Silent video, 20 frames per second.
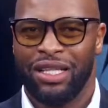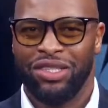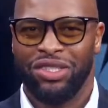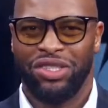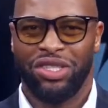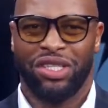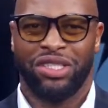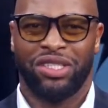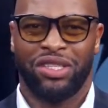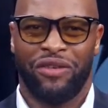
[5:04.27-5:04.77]

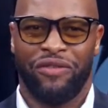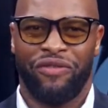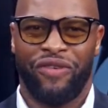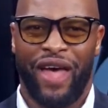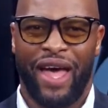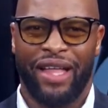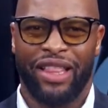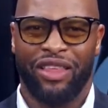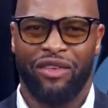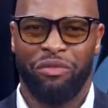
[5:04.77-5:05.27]
just the
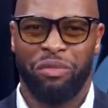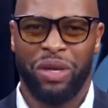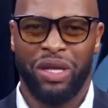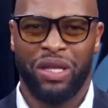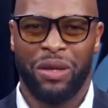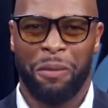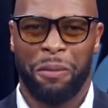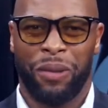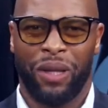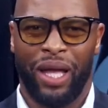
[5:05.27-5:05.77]
fact of being
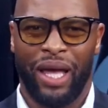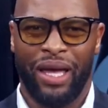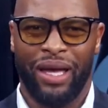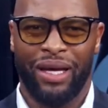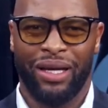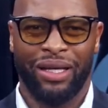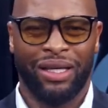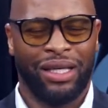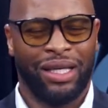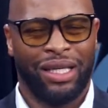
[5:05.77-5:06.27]
a
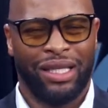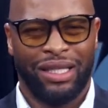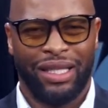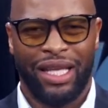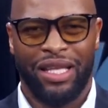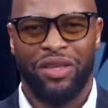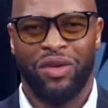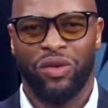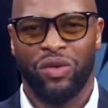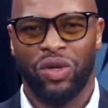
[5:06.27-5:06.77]
player,
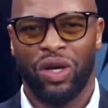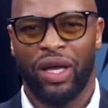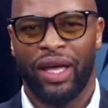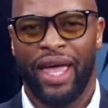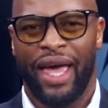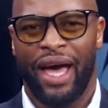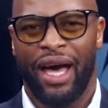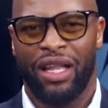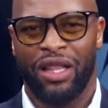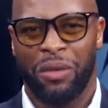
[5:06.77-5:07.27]
then you look
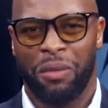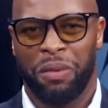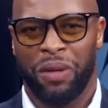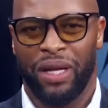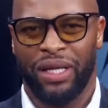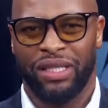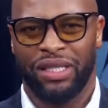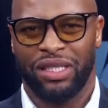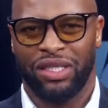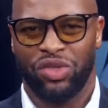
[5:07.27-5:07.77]
at other
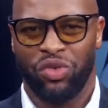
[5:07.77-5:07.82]
places.